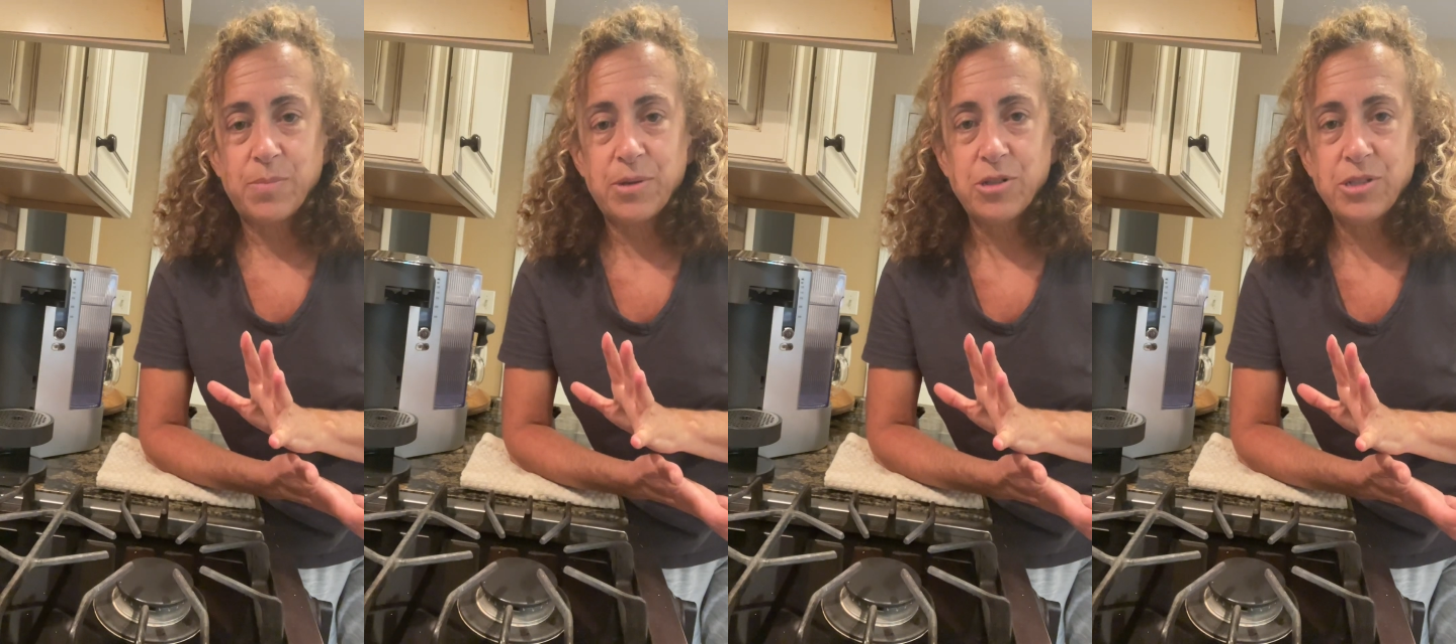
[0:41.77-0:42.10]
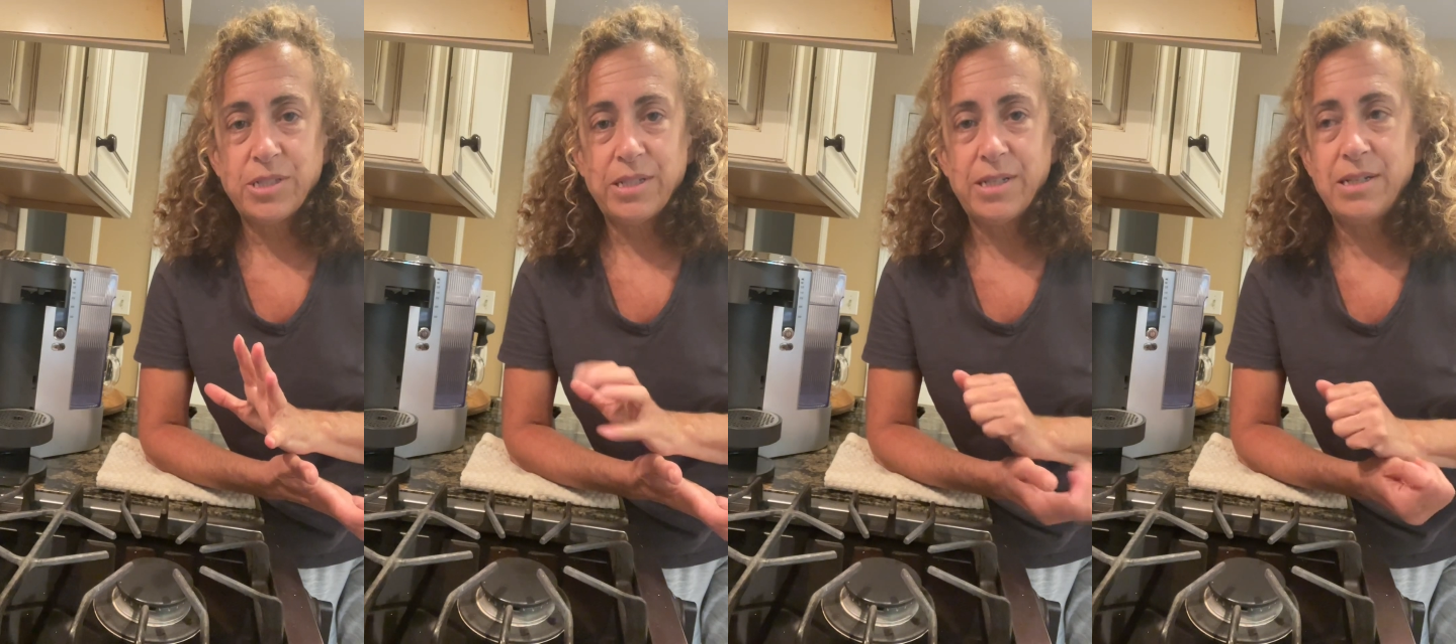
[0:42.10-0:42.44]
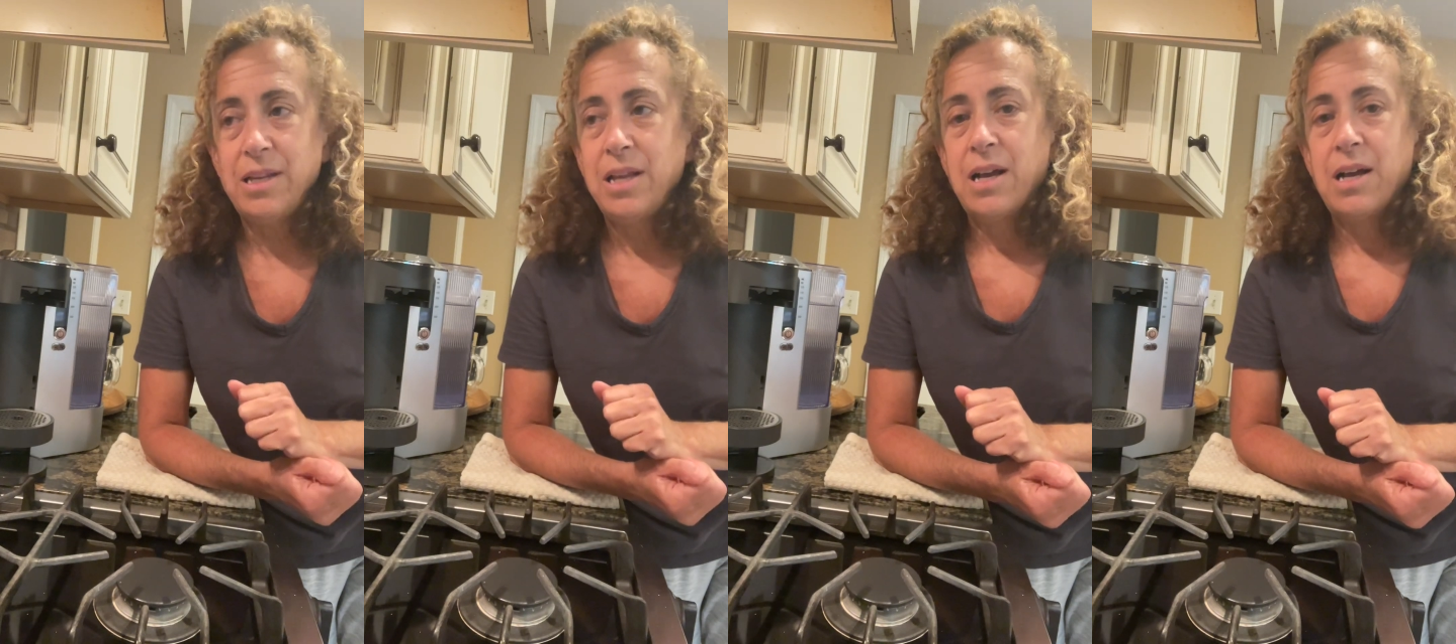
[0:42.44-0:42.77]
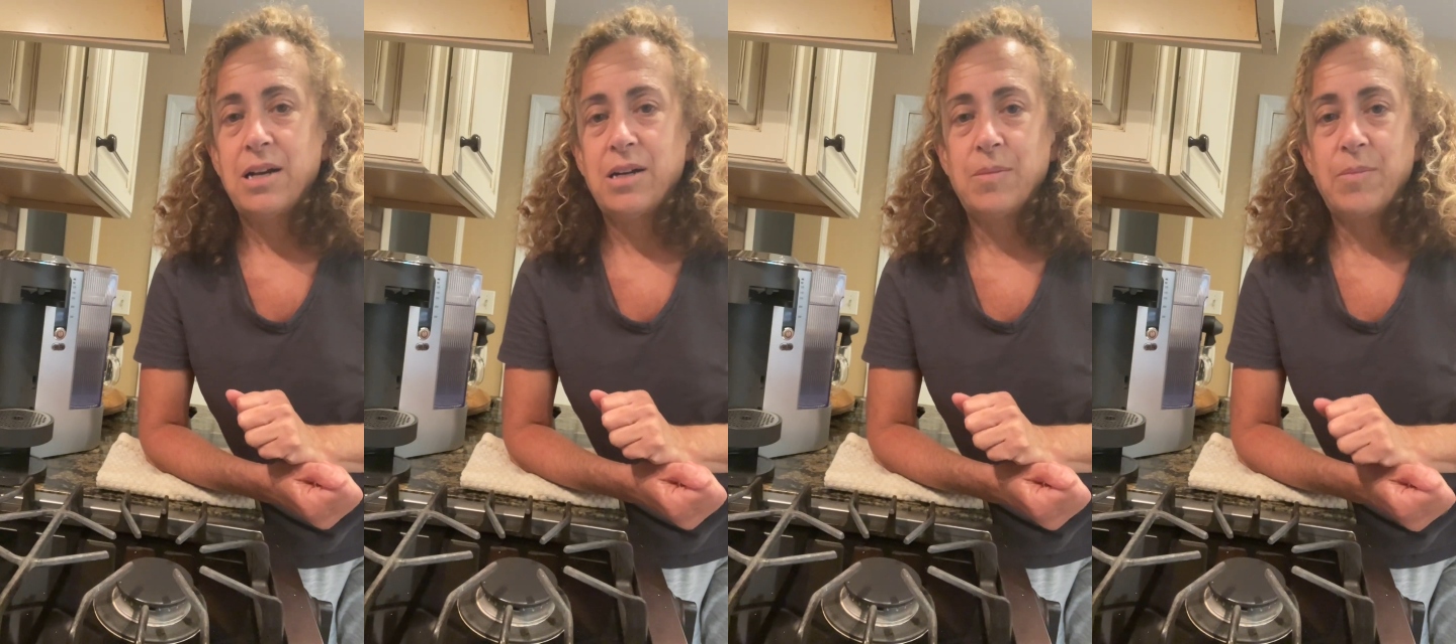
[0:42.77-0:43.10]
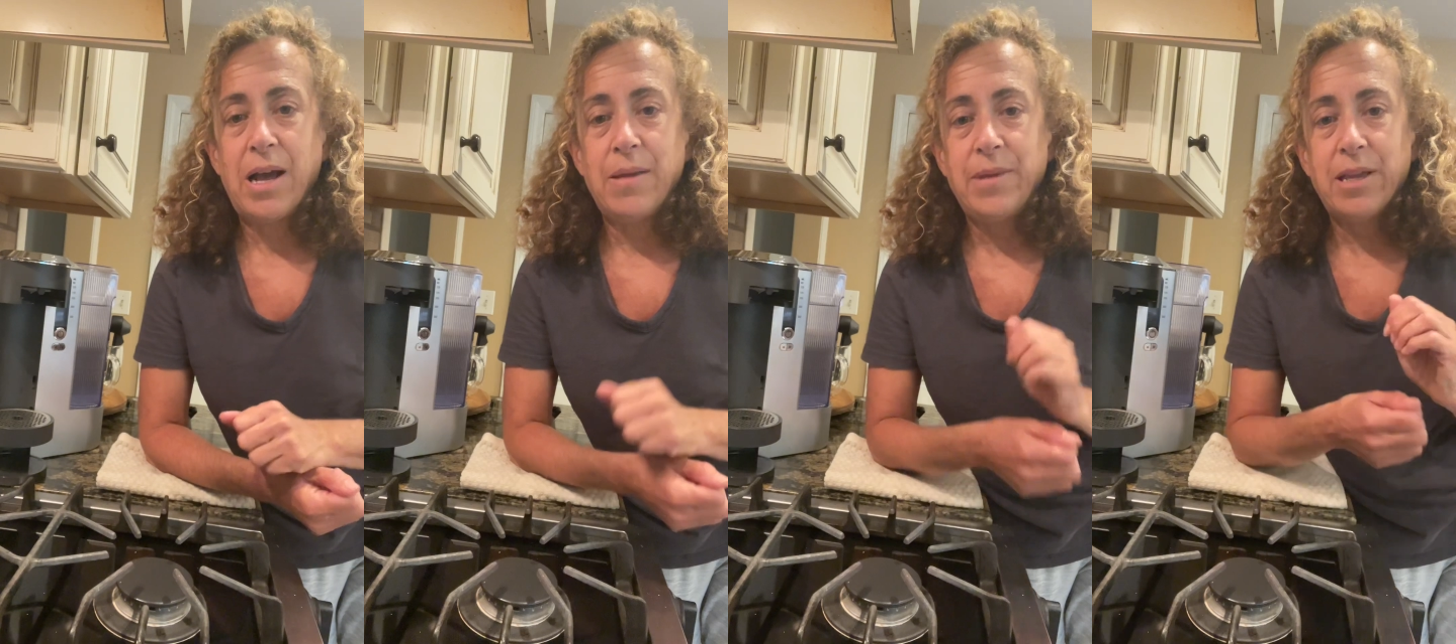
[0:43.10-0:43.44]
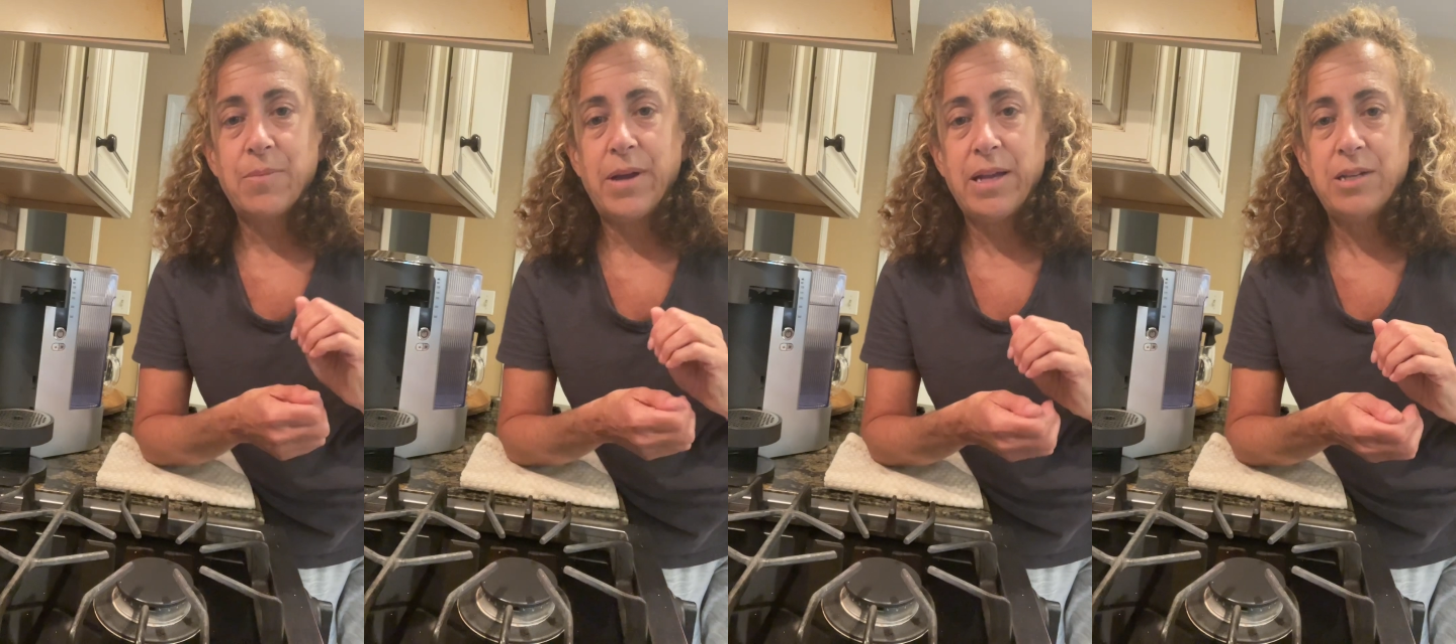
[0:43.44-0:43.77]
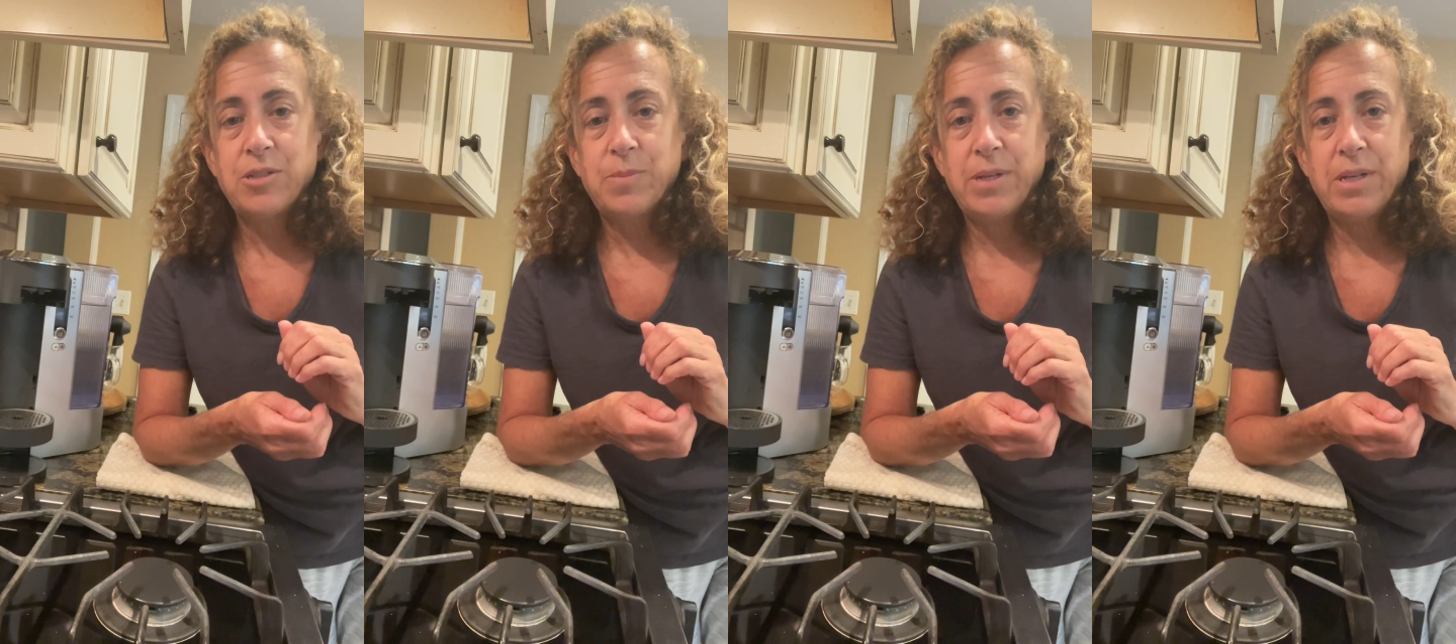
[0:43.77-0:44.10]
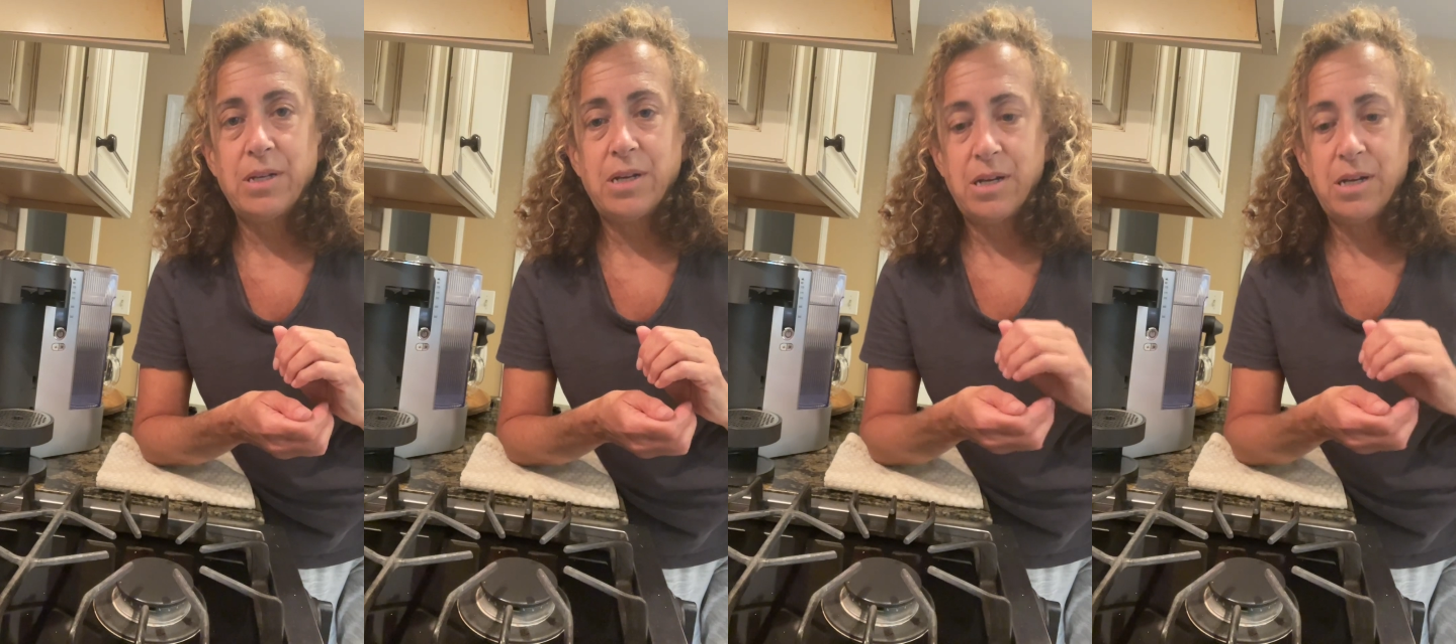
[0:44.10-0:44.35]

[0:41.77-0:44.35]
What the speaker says: person. I make my husband